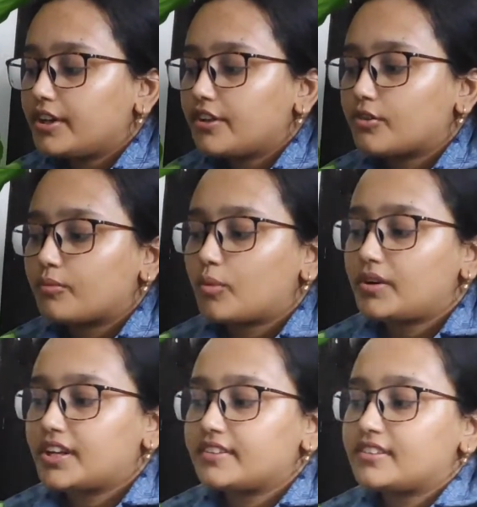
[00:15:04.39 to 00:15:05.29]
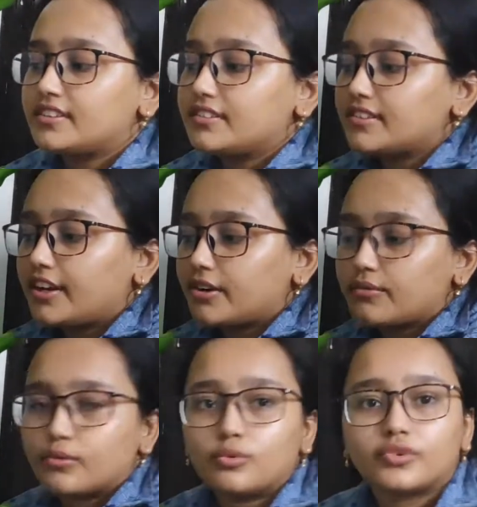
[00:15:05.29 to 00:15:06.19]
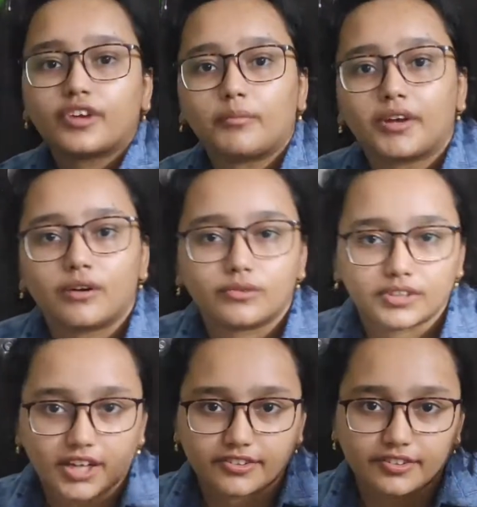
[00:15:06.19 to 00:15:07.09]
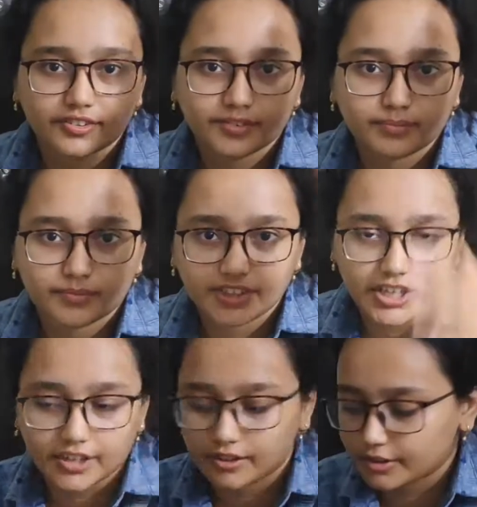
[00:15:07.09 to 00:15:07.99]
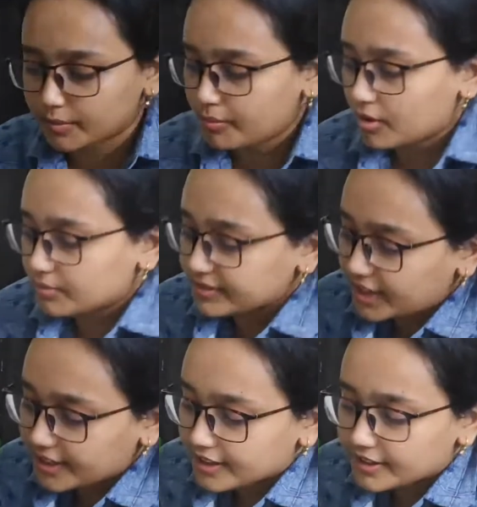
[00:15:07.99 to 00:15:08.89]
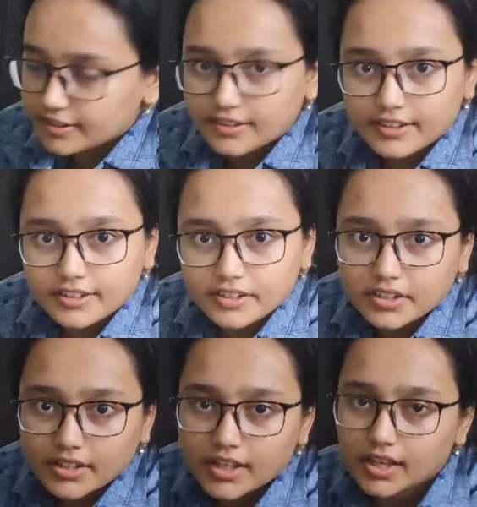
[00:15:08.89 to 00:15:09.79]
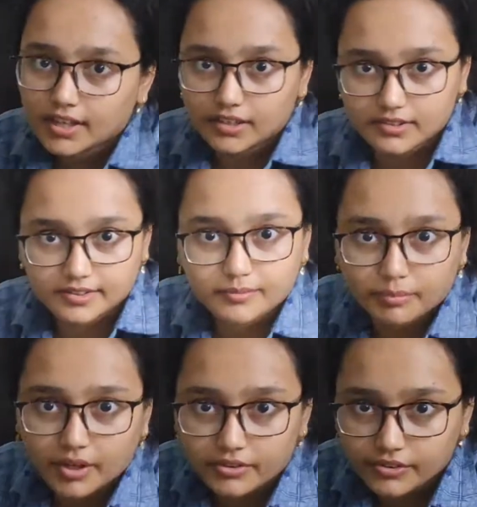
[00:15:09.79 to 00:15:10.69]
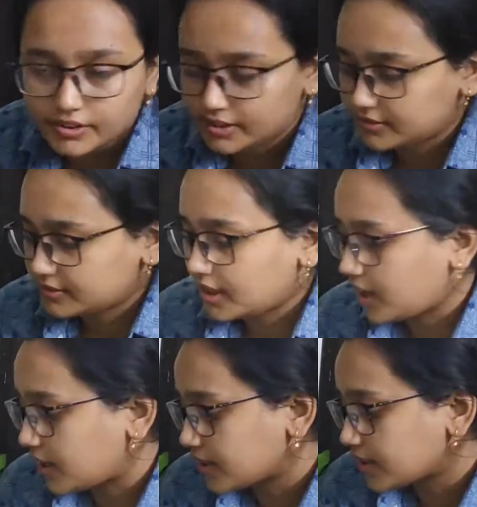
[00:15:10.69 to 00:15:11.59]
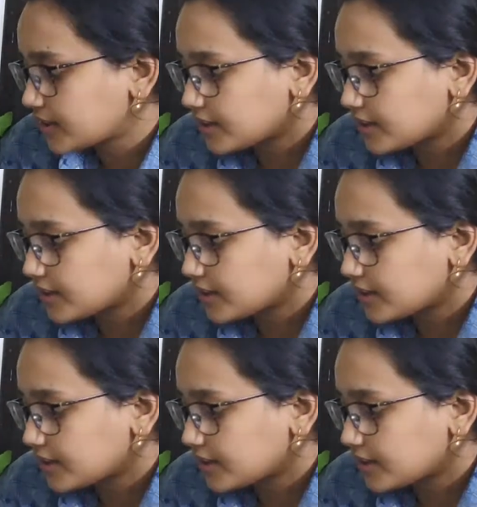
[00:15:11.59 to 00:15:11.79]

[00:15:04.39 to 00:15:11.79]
So the moment I see these kind of roots coming out, I just take another pot beside it, its brother, and